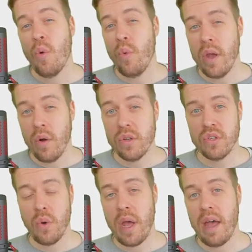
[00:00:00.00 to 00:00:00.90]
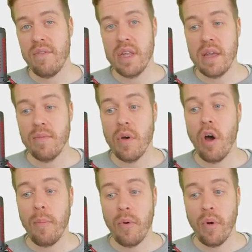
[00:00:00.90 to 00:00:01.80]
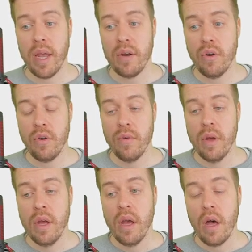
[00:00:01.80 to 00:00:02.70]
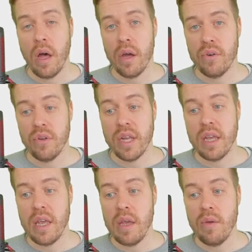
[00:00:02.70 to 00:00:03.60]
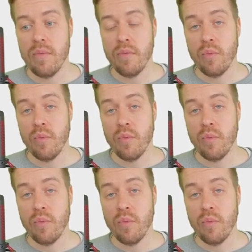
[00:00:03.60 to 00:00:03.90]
we also have the operator under the key